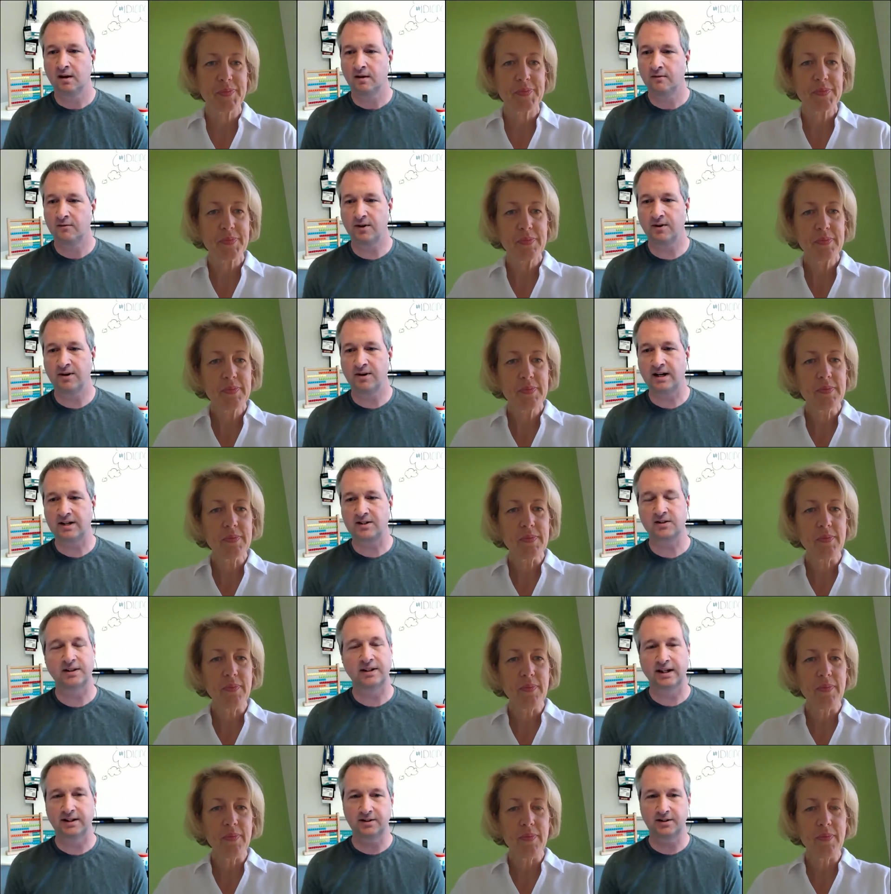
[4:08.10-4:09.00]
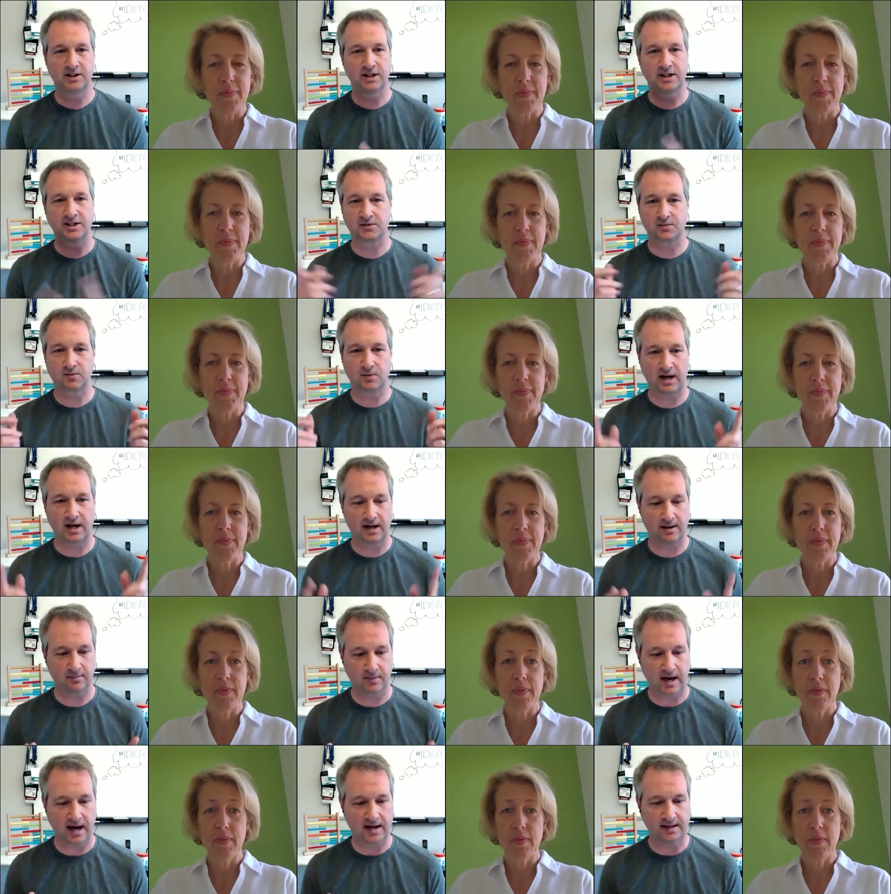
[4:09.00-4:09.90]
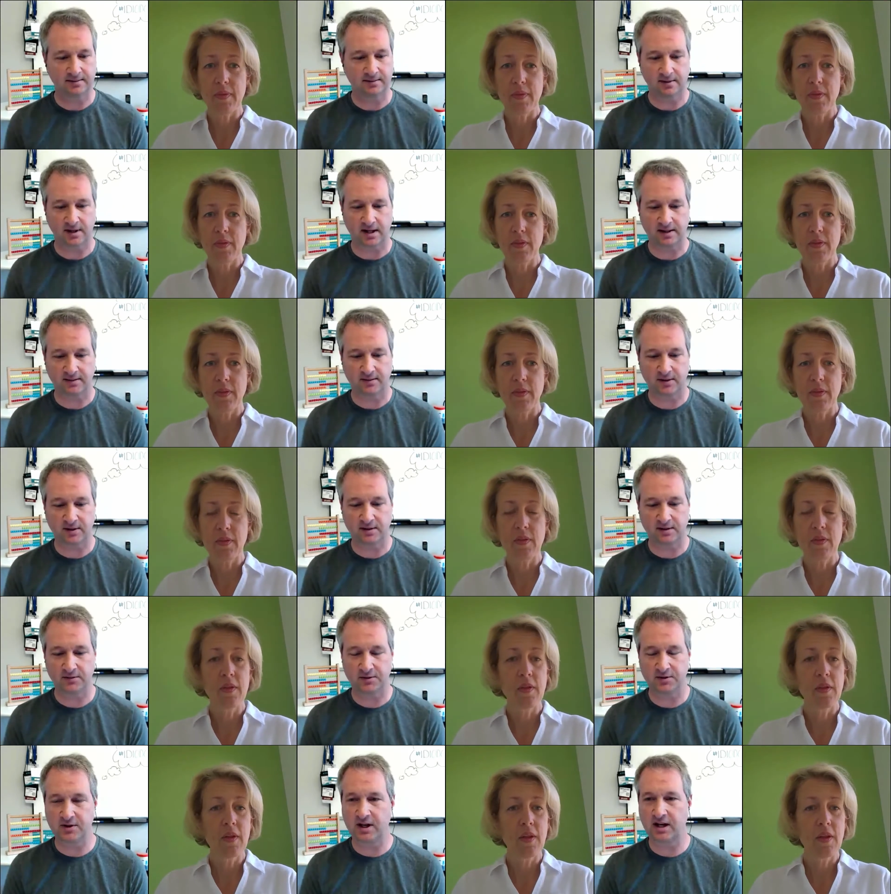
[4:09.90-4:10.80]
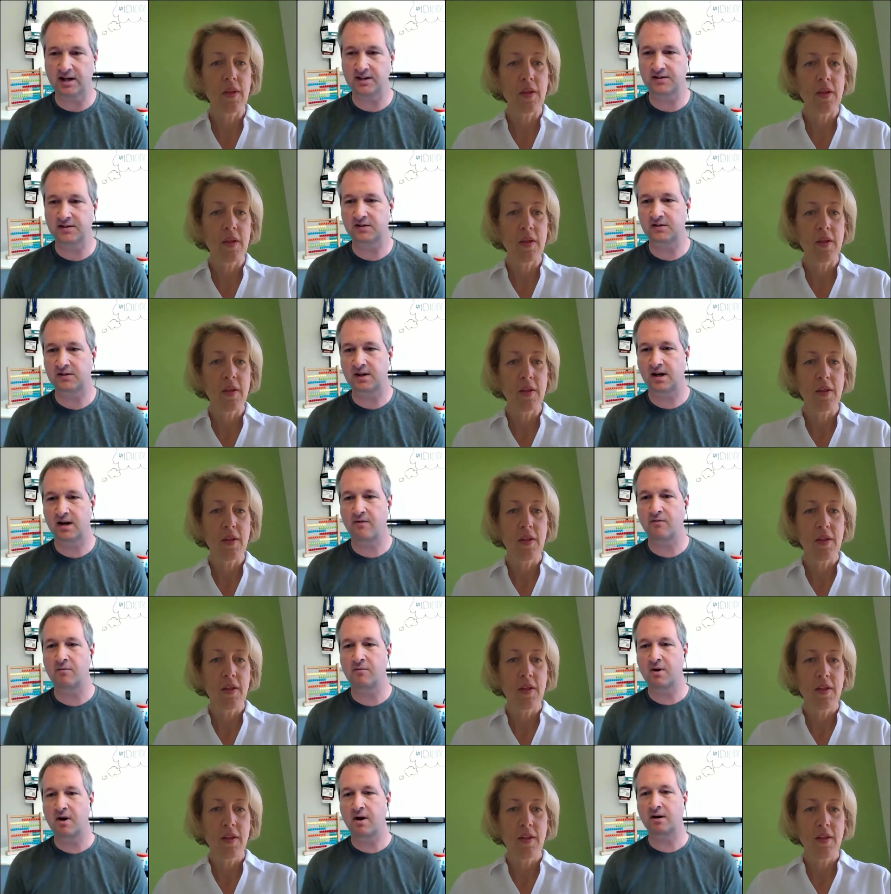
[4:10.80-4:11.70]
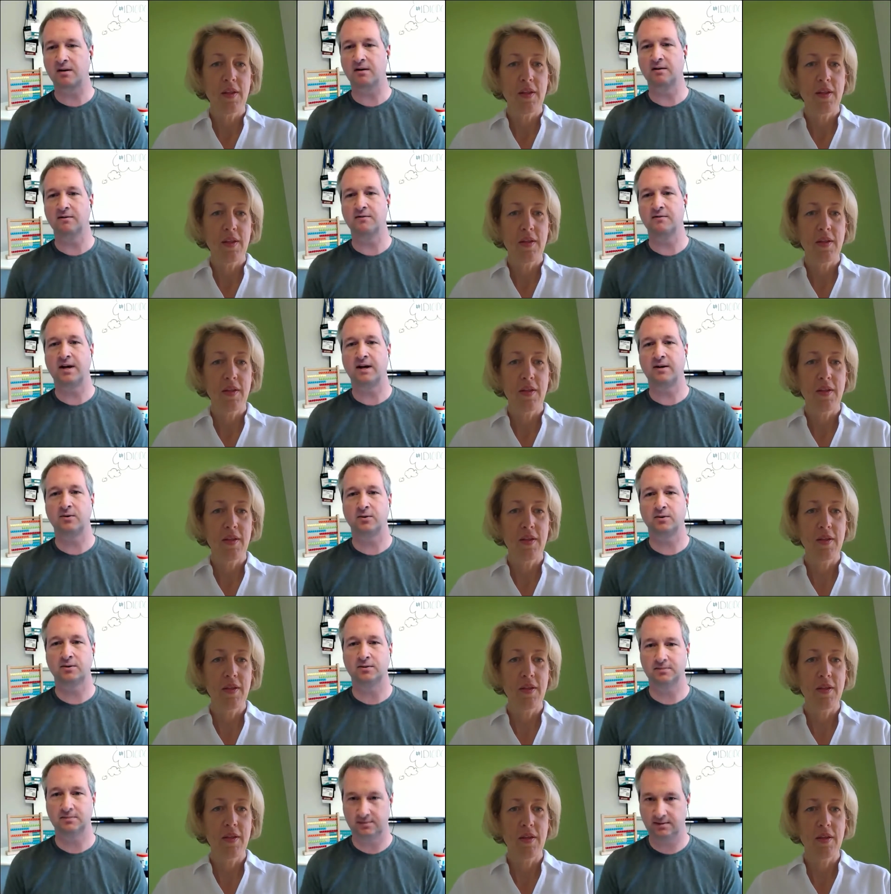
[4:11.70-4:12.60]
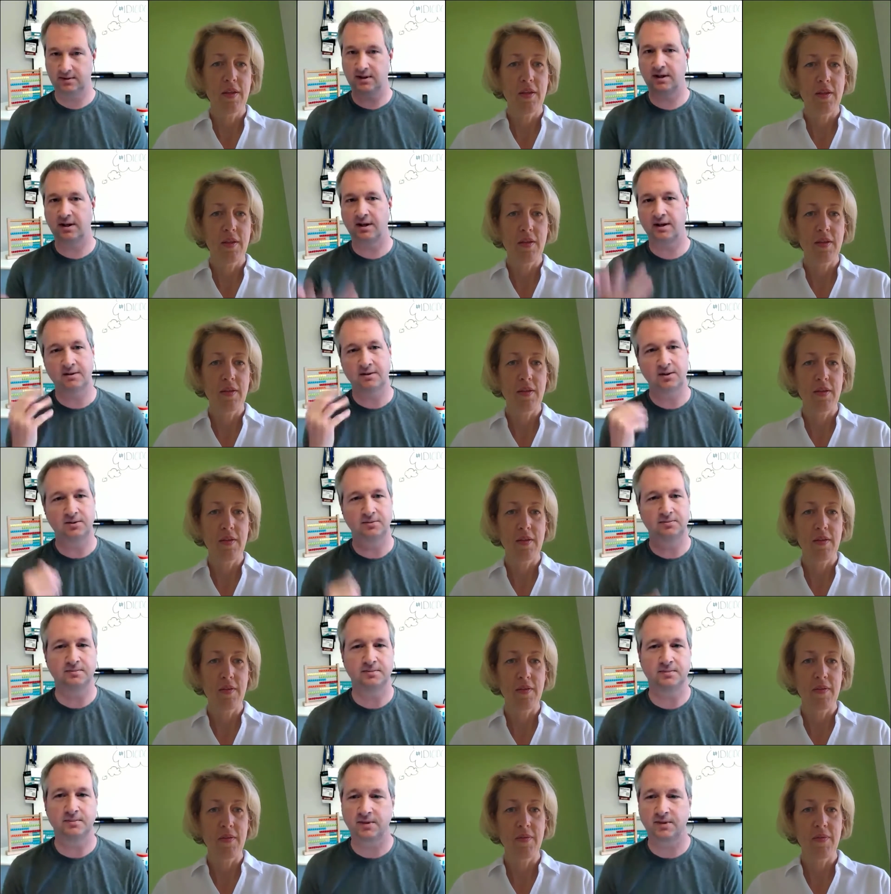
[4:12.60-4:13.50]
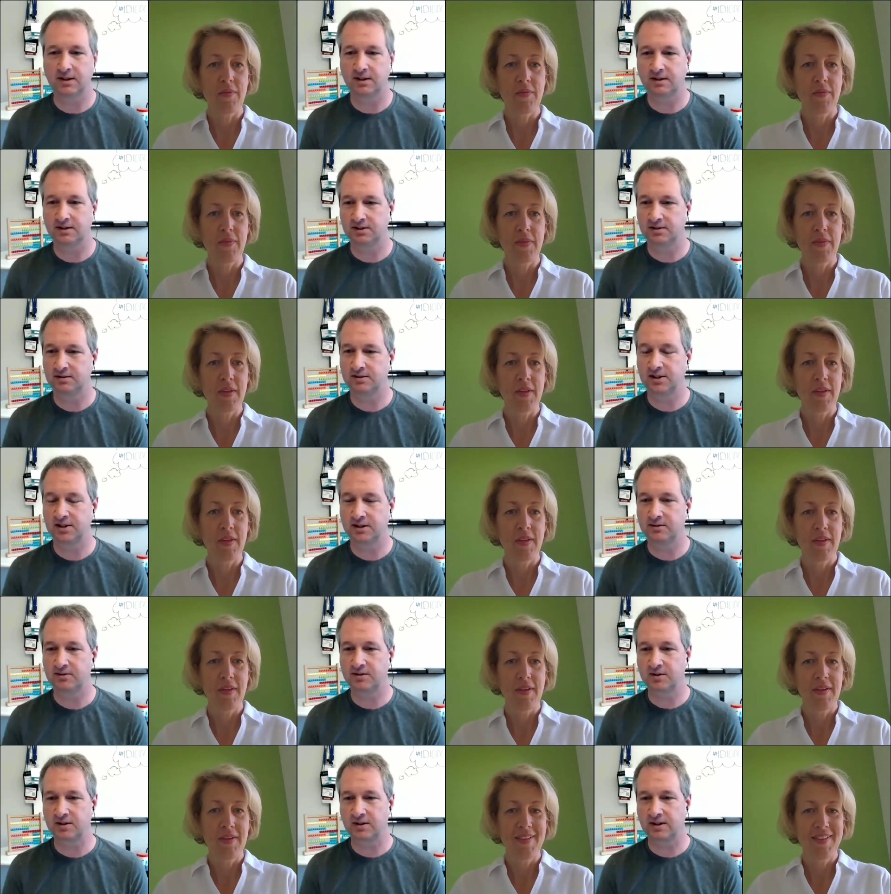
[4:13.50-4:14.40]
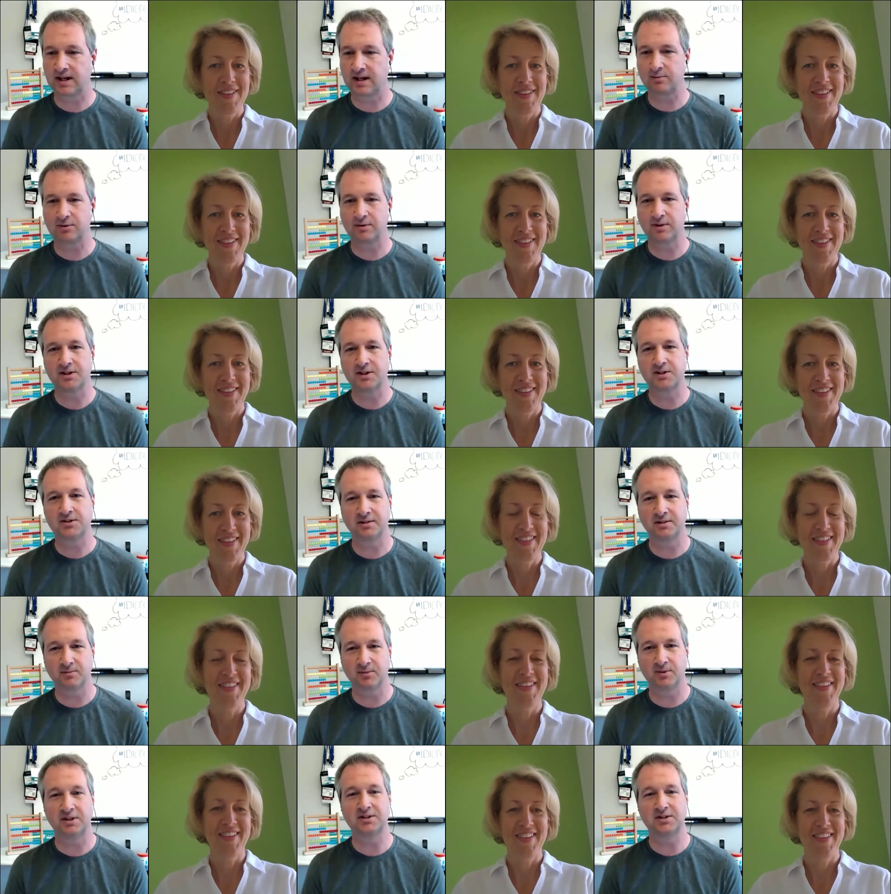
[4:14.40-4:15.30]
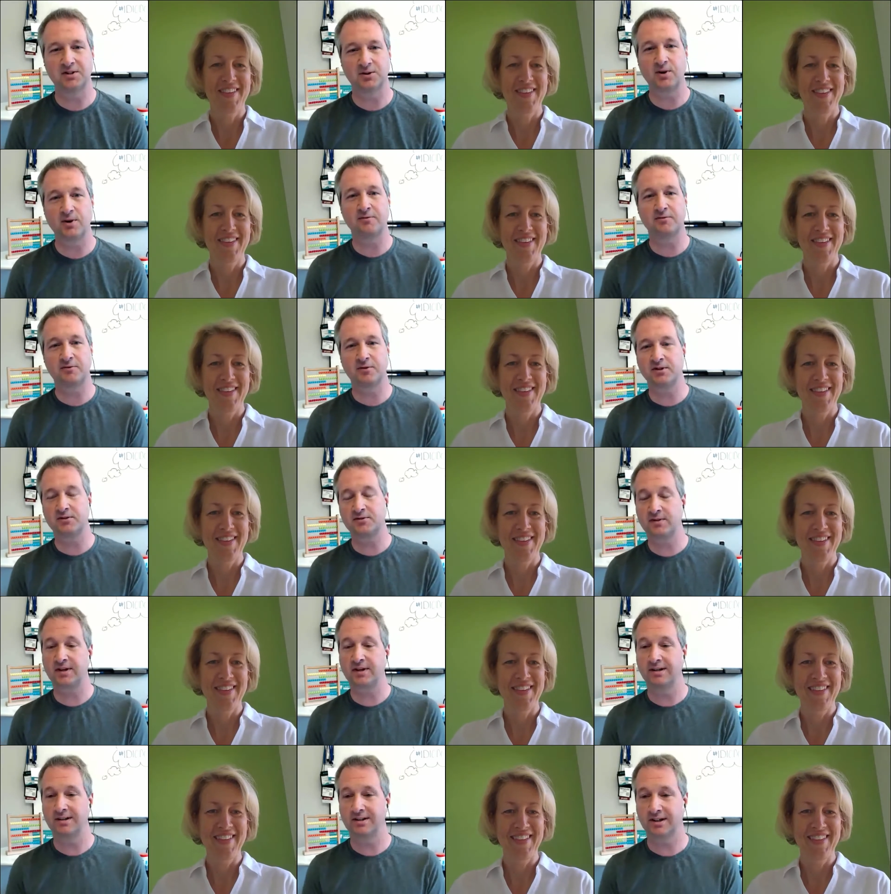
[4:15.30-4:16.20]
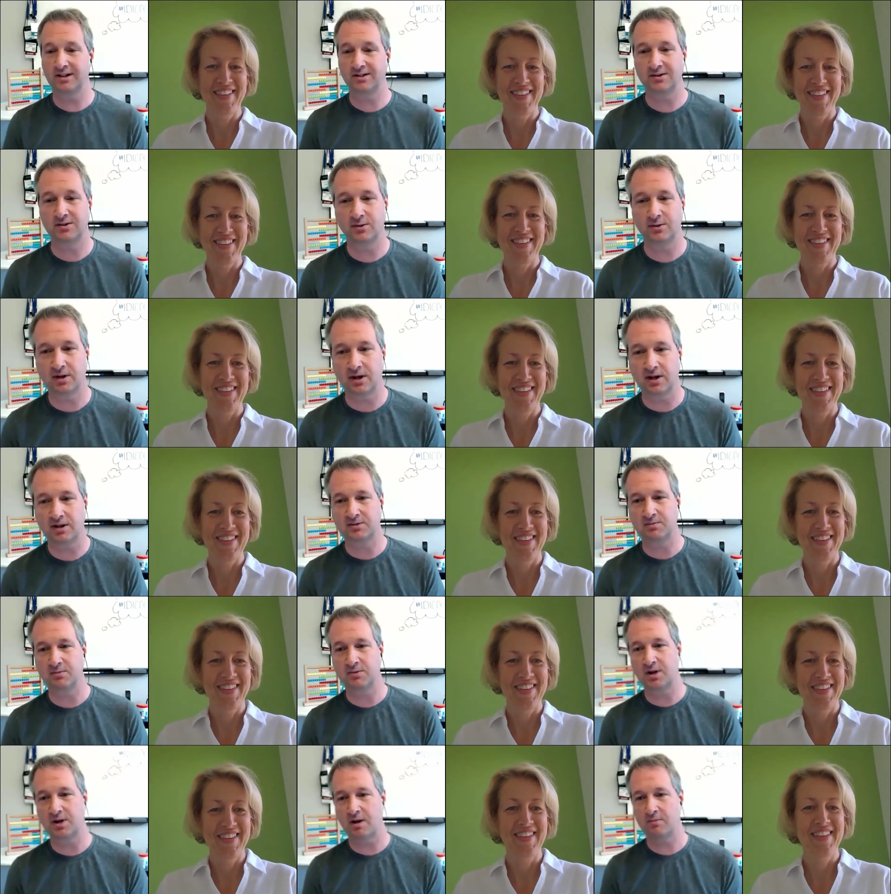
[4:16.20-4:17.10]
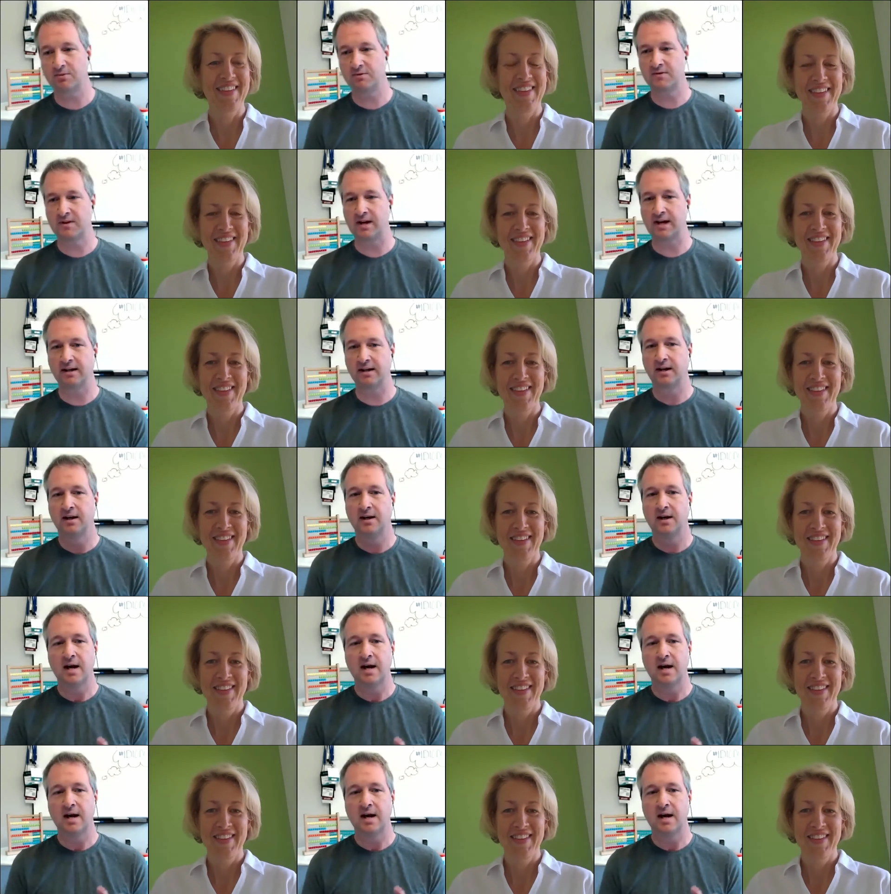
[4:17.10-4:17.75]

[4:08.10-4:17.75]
Speaker 1: Very excellent. And you guys, um, I I think of you guys as kind of a model of that whole. Uh, your uh, generous collaboration is a great phrase for that. You guys do an awesome job of that.